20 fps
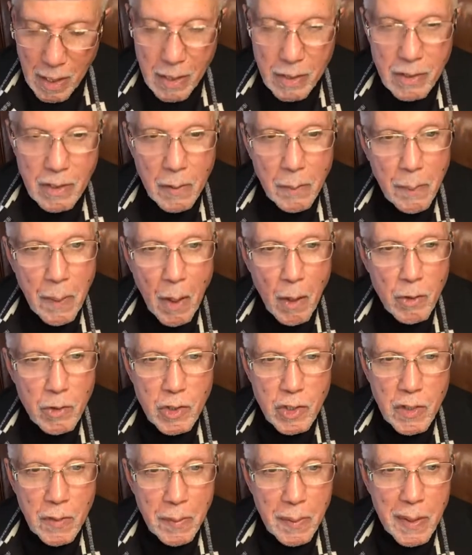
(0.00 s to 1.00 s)

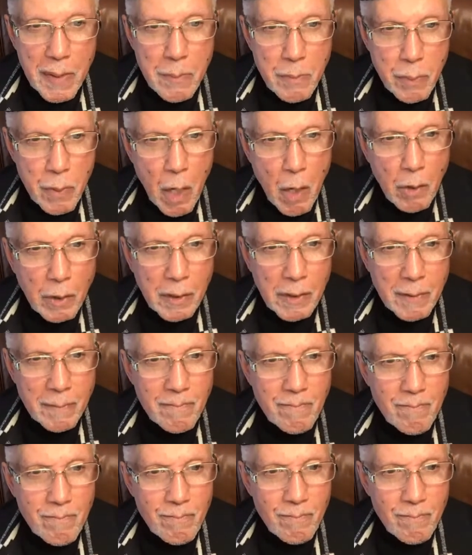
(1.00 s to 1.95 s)
supposed to be broken.